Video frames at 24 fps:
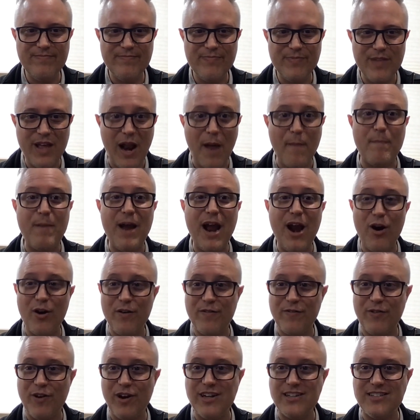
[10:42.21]
And I'm
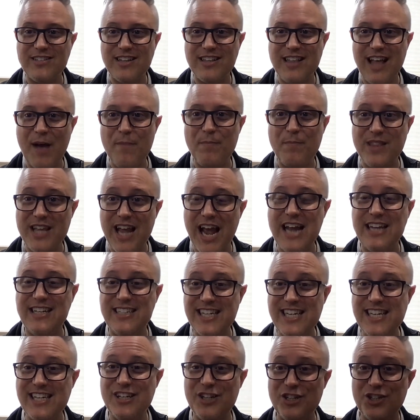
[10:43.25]
paraphrasing that, but the
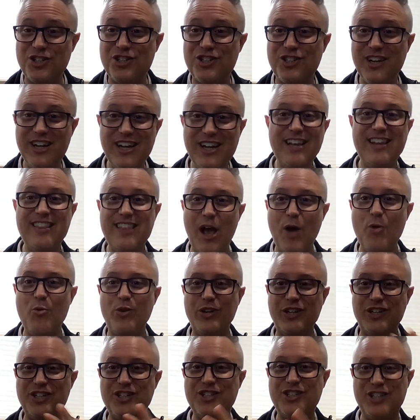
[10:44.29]
idea is that we
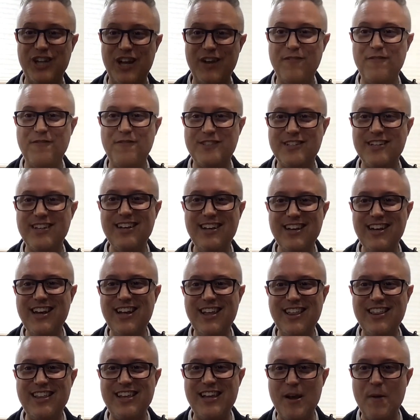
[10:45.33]
shift
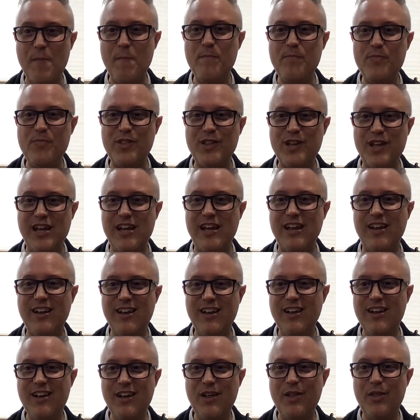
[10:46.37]
the um, the
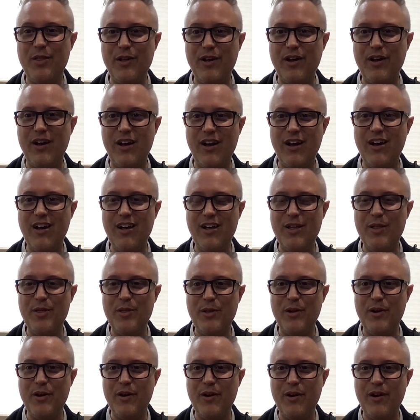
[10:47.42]
the
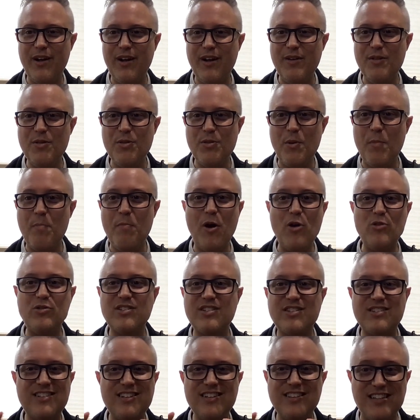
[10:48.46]
the the
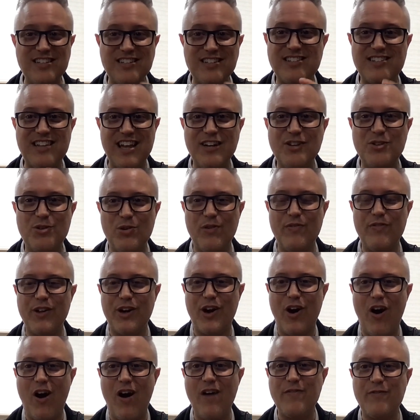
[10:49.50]
most the center of the
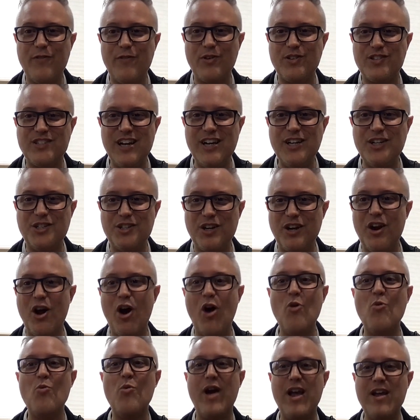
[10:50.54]
conversation
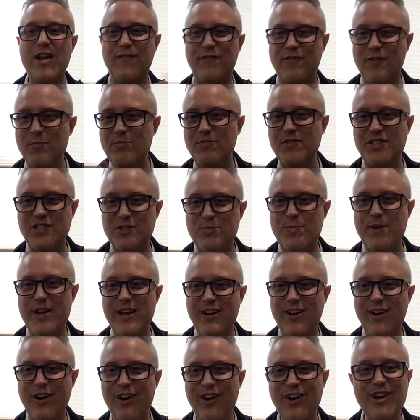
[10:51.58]
away from the
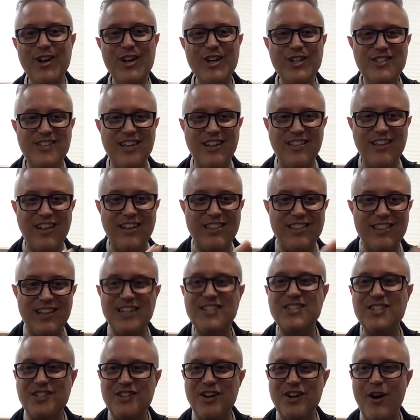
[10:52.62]
speaker to the
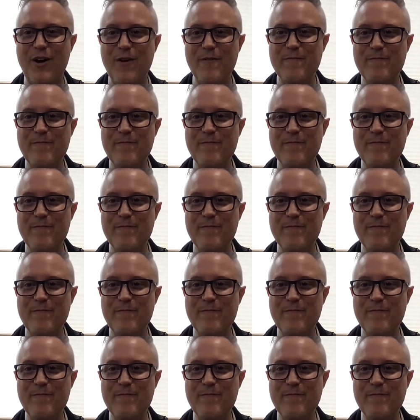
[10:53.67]
listener.